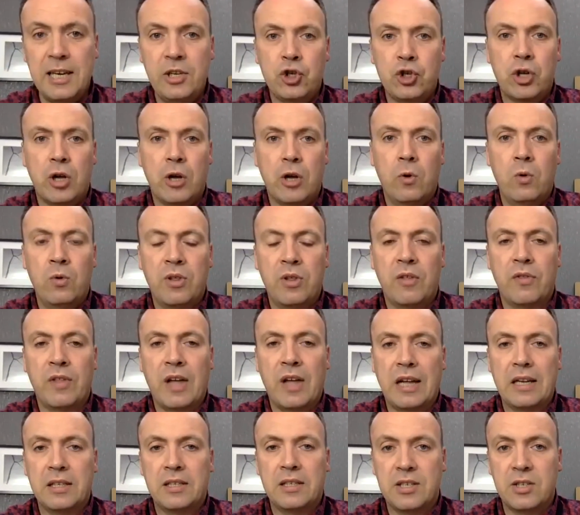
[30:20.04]
show that
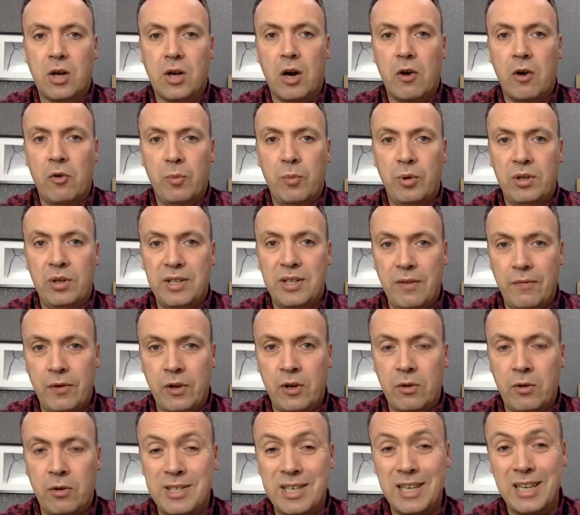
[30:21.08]
that desirable
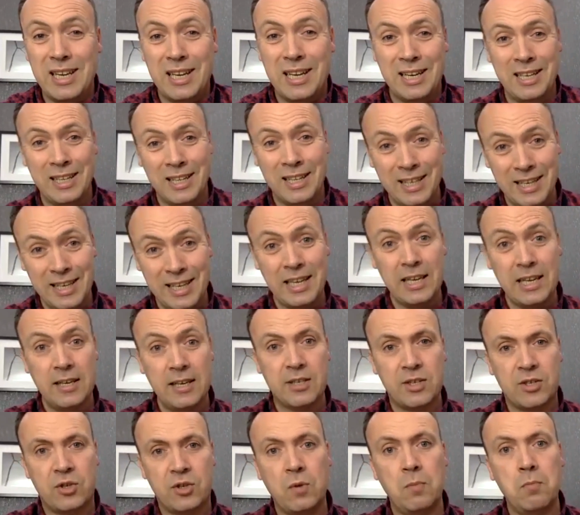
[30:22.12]
difficulty leads
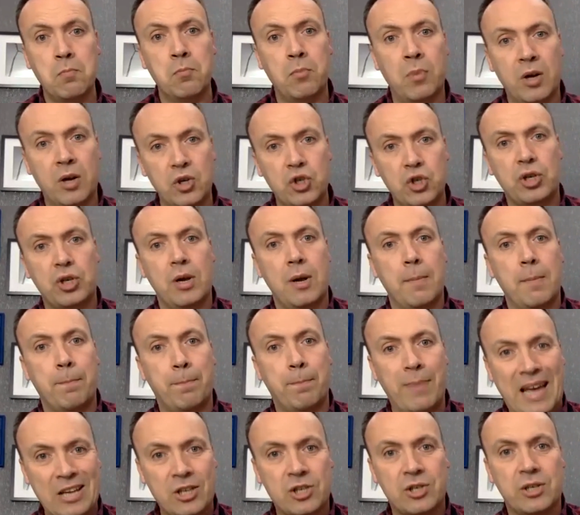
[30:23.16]
to much
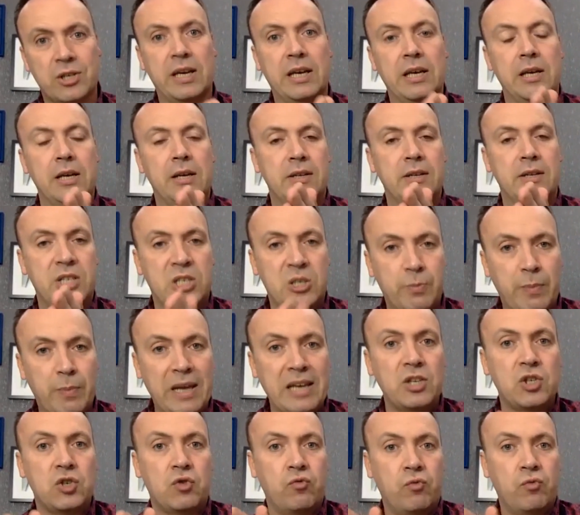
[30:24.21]
better
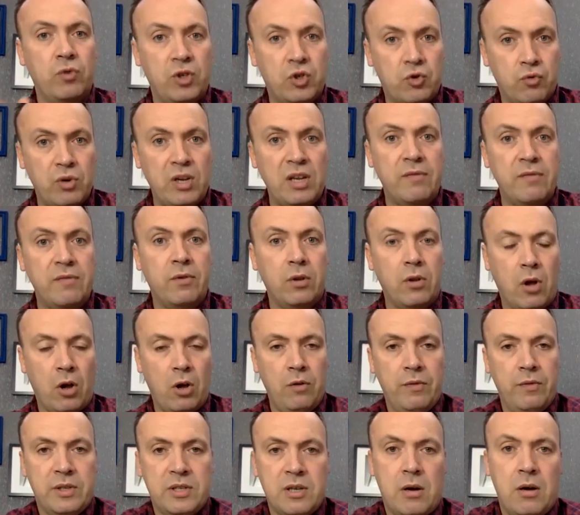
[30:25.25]
spaced retrieval
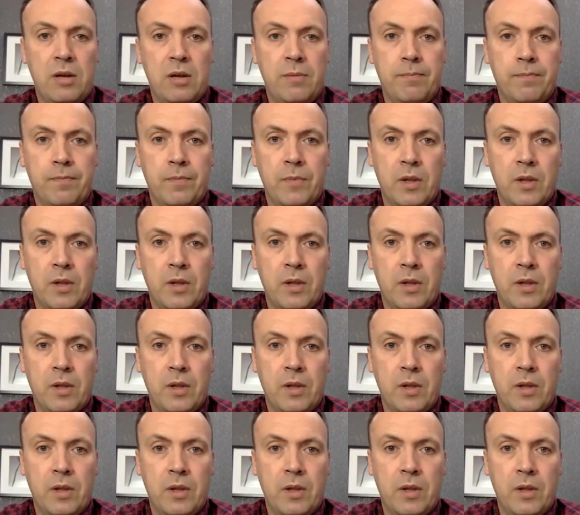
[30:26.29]
over time.